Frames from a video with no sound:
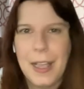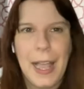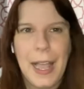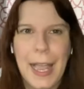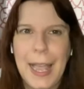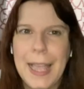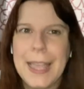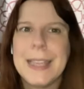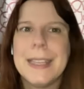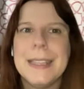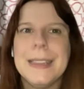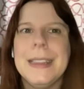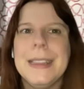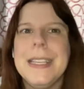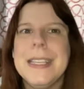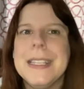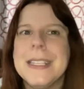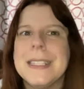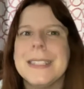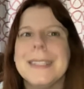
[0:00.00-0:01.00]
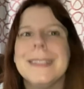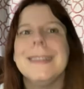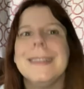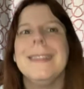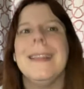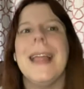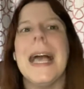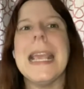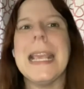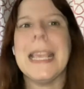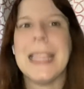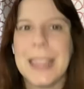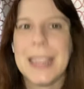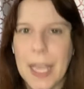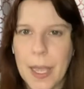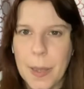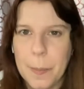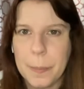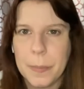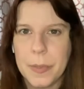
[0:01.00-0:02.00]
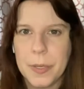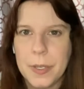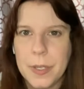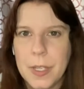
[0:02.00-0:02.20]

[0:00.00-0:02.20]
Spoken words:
I at least like them.